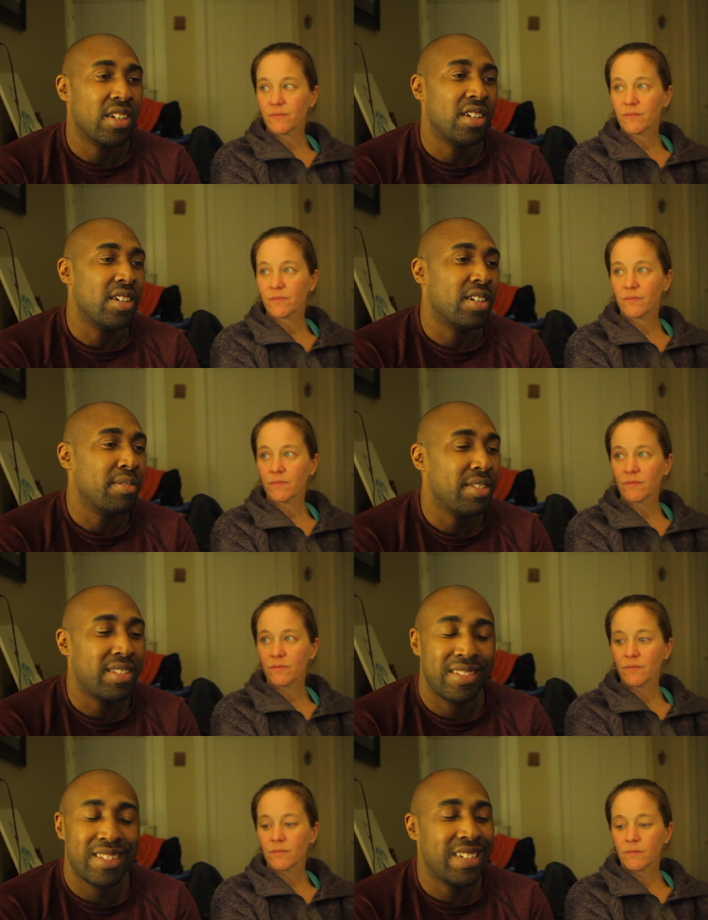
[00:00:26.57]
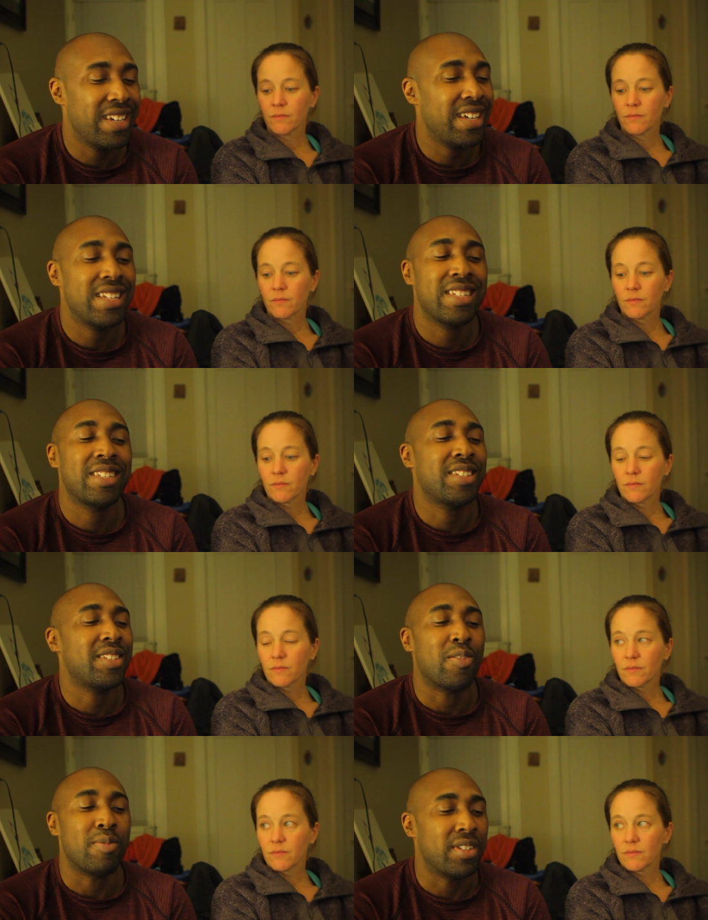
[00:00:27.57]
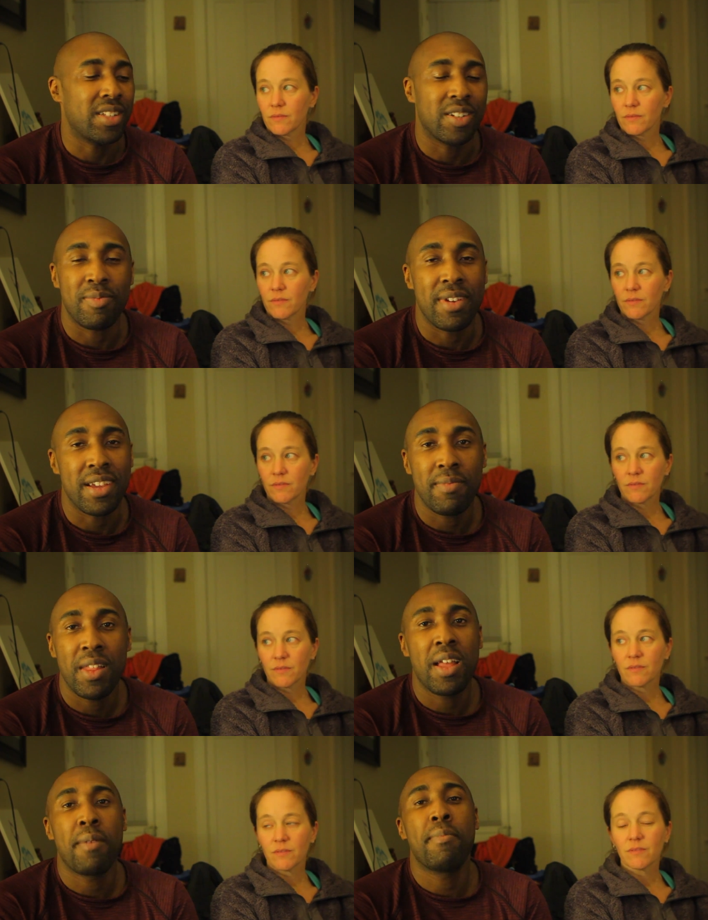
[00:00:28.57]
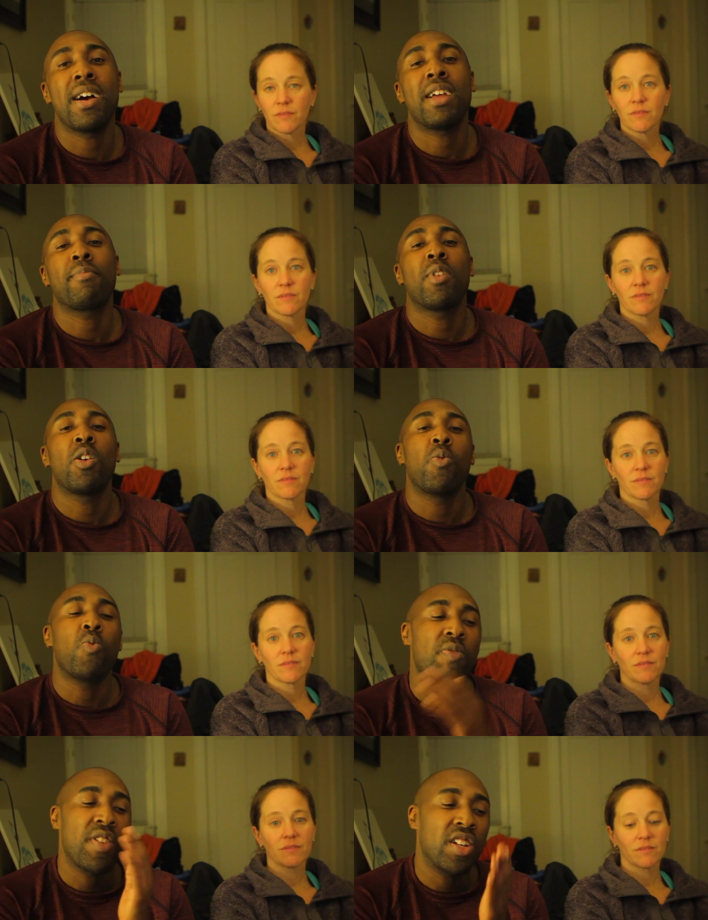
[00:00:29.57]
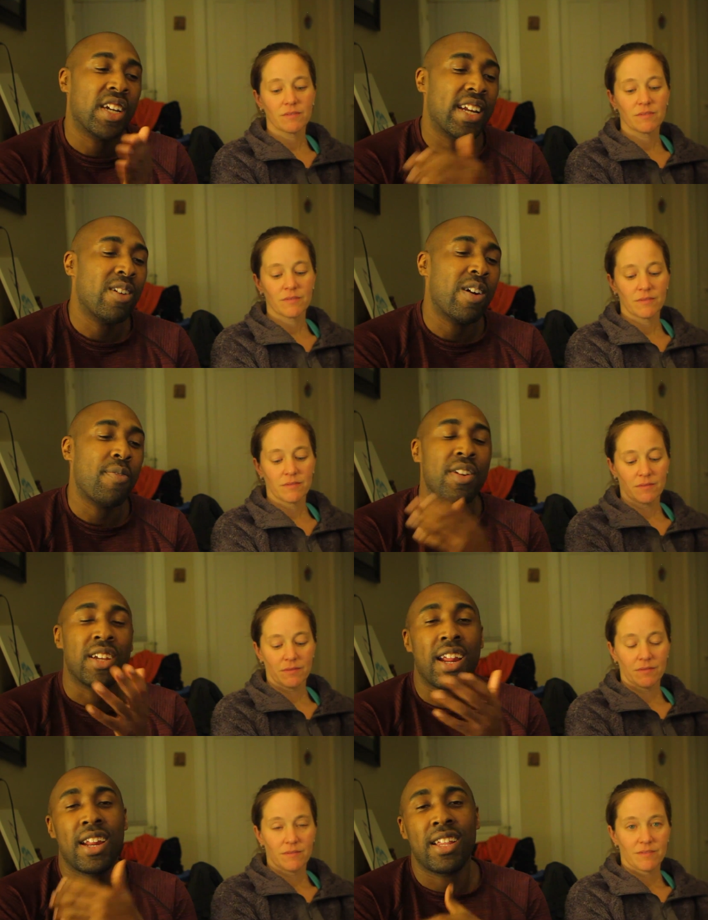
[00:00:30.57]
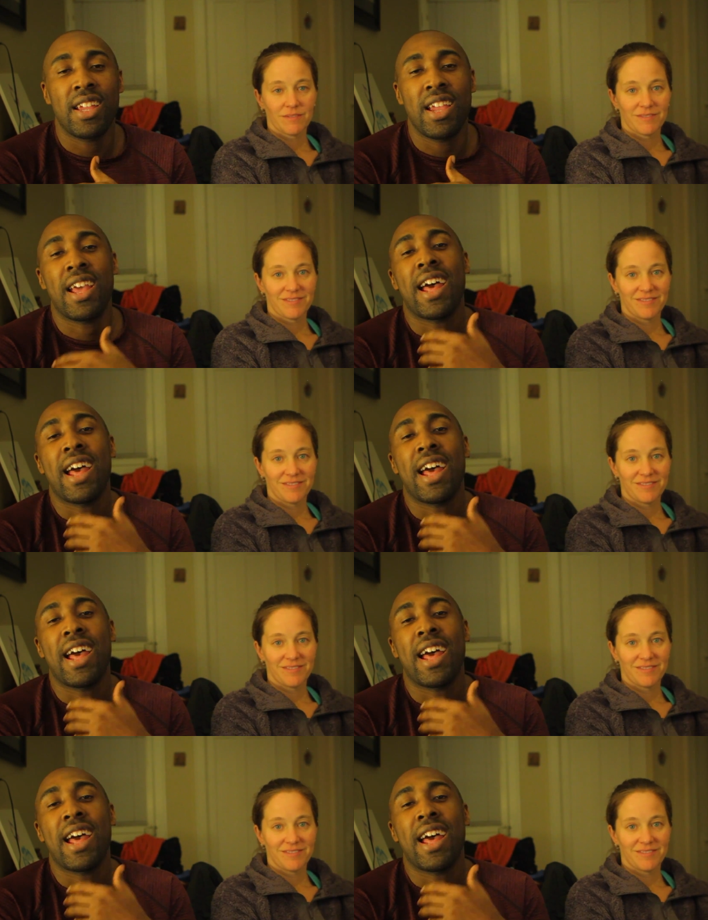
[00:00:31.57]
Speaker 1: Uh, it's it is so much stuff, man. But we finna check it out. i finna check it out again.